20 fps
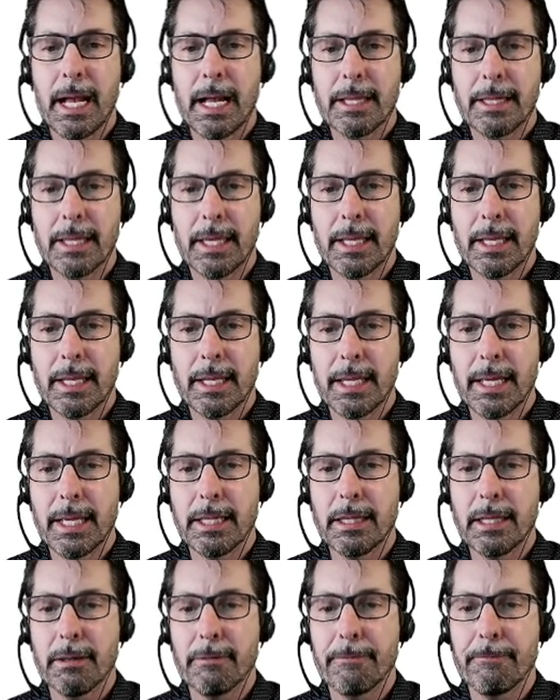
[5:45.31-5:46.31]
and then
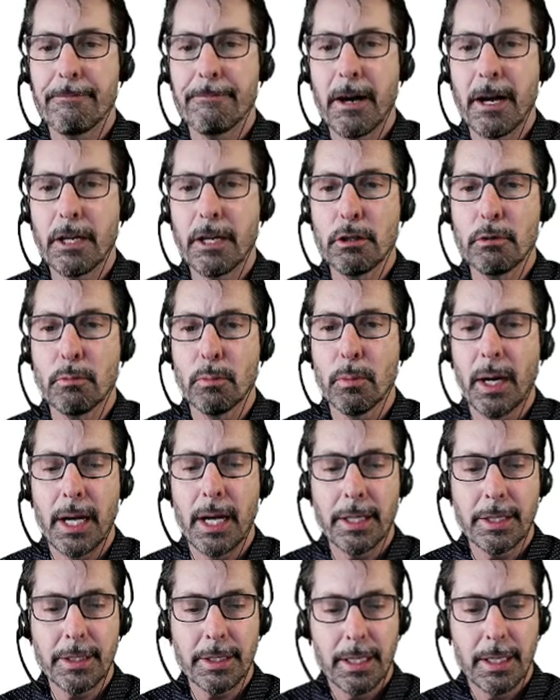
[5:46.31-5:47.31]
in the Find
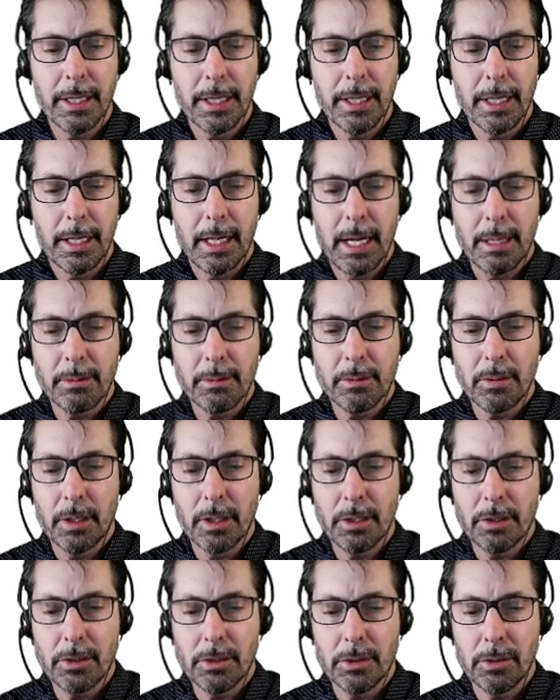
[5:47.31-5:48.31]
What, I'm
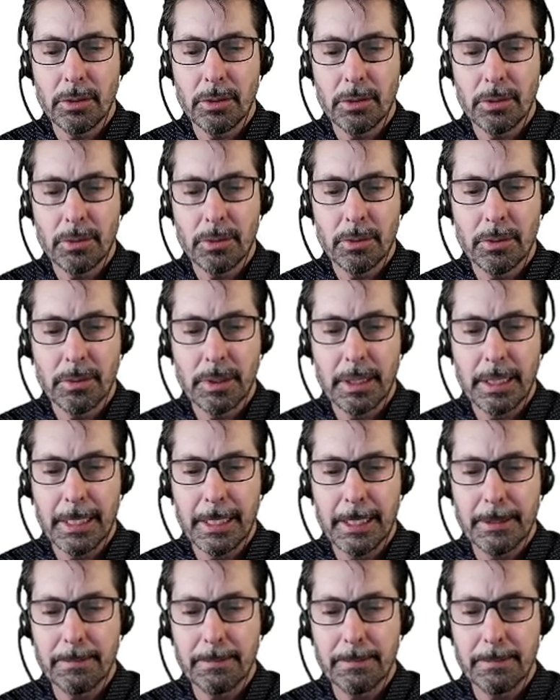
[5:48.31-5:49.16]
going to do